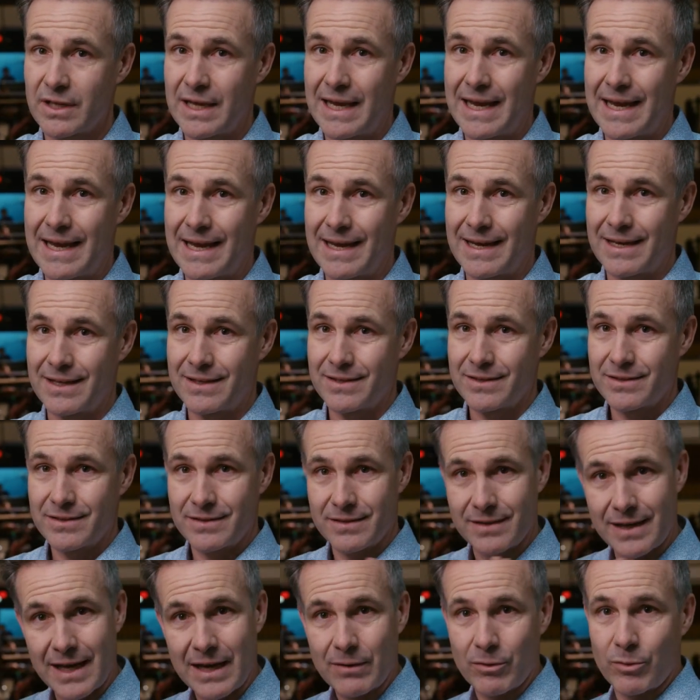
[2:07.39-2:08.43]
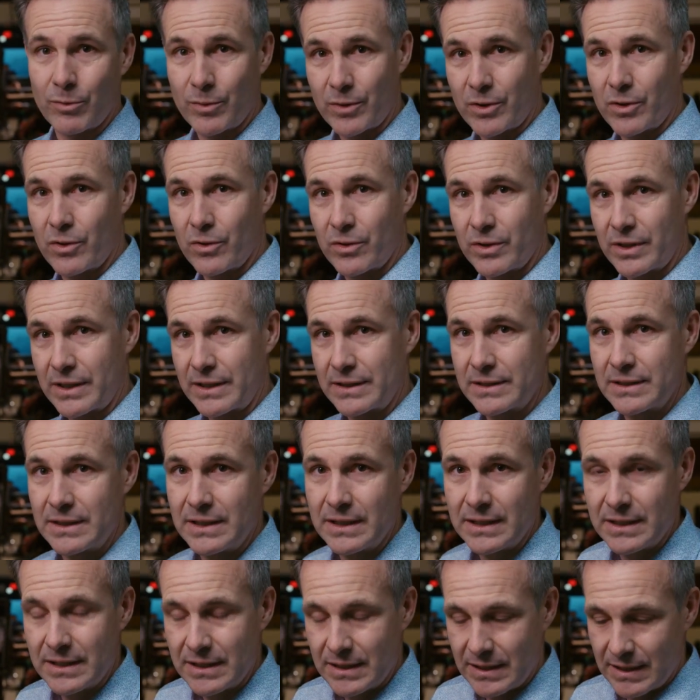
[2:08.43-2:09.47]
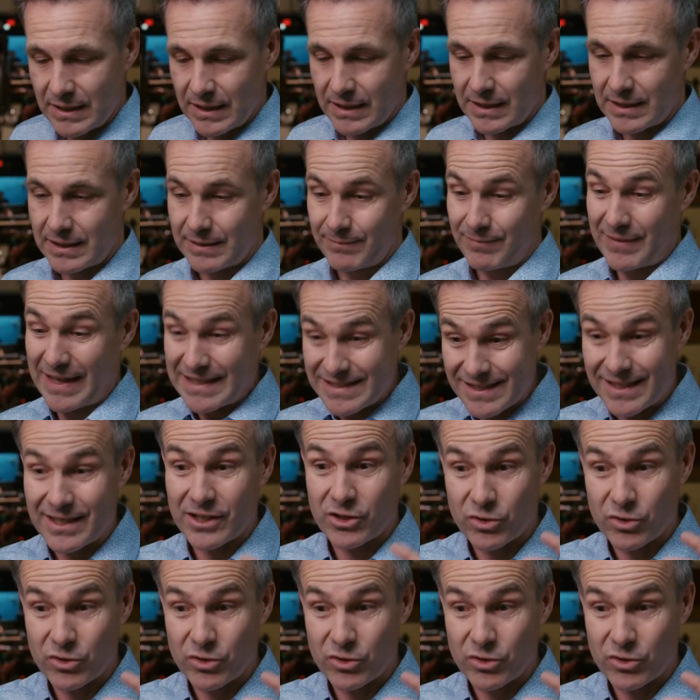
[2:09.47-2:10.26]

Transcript: and now we're recording. That's an